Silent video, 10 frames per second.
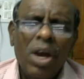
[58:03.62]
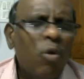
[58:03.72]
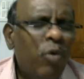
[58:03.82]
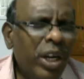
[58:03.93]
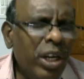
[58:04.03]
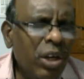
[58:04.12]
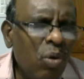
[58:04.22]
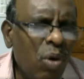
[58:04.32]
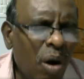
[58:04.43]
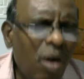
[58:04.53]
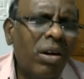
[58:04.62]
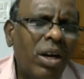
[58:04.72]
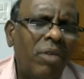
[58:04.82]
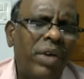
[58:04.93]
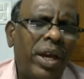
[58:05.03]
When you are
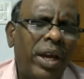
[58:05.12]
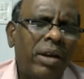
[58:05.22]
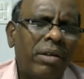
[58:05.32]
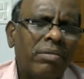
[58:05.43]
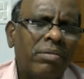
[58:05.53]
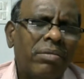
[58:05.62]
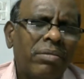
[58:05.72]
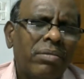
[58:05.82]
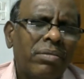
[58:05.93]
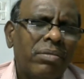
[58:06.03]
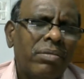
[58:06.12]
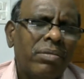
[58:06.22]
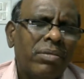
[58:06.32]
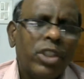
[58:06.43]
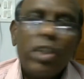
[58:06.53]
aware,
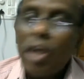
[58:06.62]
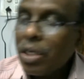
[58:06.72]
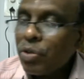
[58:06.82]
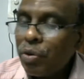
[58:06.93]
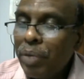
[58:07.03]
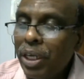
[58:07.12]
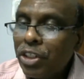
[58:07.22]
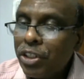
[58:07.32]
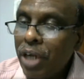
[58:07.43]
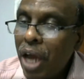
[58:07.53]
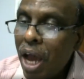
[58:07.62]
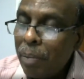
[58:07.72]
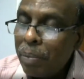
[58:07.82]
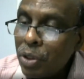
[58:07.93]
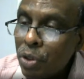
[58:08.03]
transformation
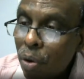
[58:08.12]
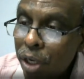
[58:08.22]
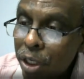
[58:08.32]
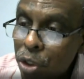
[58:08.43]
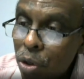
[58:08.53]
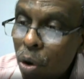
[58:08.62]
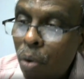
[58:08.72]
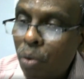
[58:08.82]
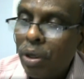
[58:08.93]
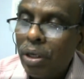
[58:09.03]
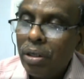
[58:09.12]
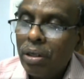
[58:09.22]
happens on its own.